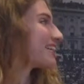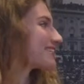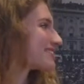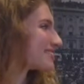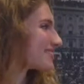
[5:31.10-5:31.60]

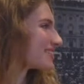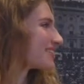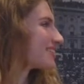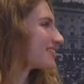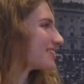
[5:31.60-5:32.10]

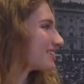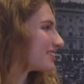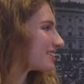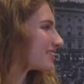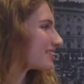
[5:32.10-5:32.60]

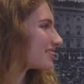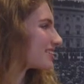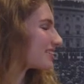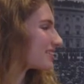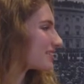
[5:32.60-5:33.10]

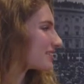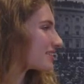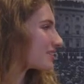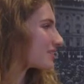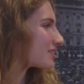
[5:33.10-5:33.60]

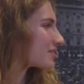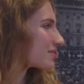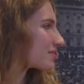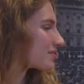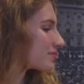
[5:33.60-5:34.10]

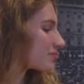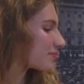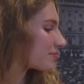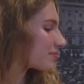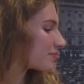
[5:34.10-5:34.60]

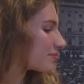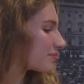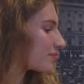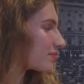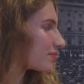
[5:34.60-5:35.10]

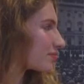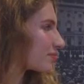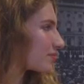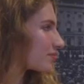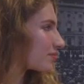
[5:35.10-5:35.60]

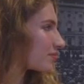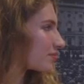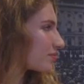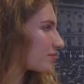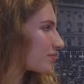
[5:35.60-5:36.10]

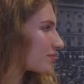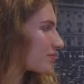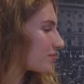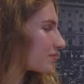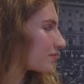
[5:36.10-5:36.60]

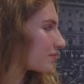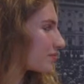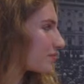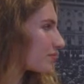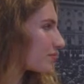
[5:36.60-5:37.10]

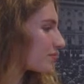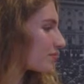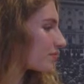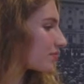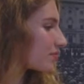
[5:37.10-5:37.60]

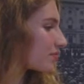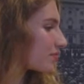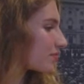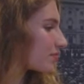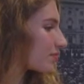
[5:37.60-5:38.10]

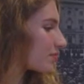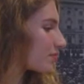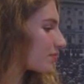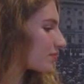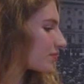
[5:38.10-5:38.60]

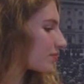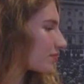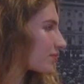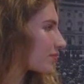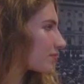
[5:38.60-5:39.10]
This person isn't speaking.